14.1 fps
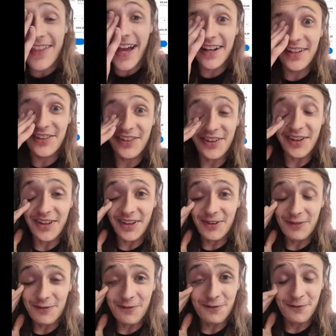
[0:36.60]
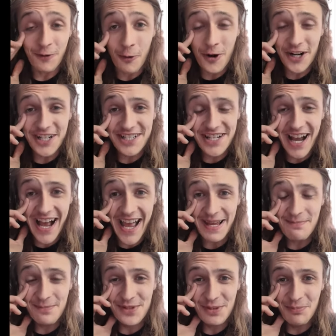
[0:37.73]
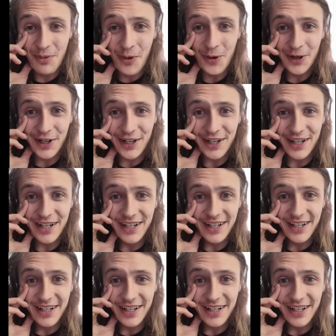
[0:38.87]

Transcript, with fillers: That is four times more.